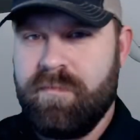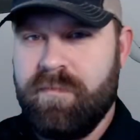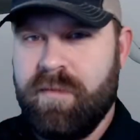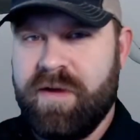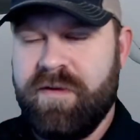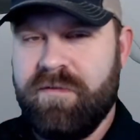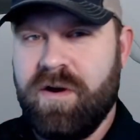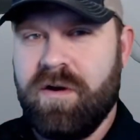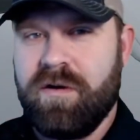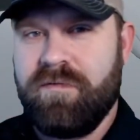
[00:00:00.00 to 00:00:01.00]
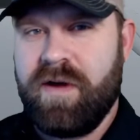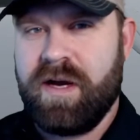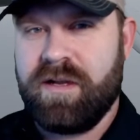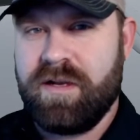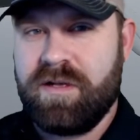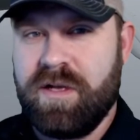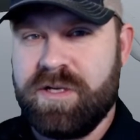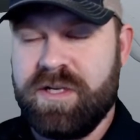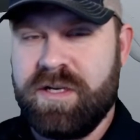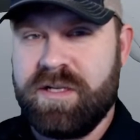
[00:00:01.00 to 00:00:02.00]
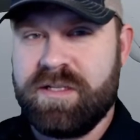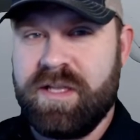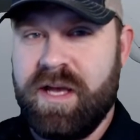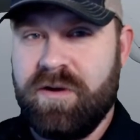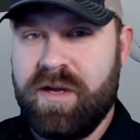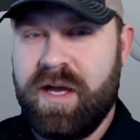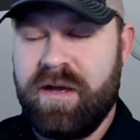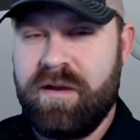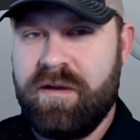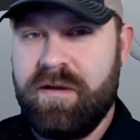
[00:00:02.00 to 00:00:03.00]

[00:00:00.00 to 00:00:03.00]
My favorite artifact in the collection is the Hellcat.